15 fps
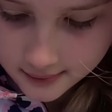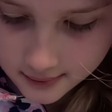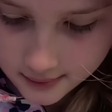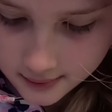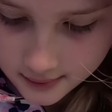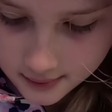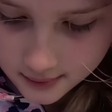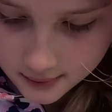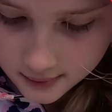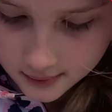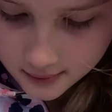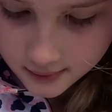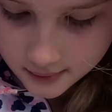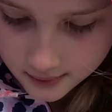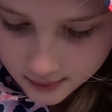works as fast
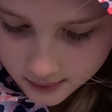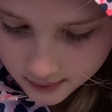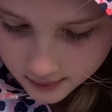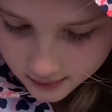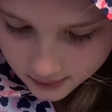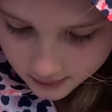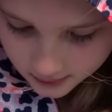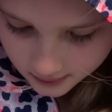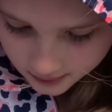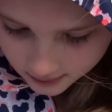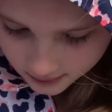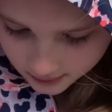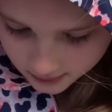track for the next day as well,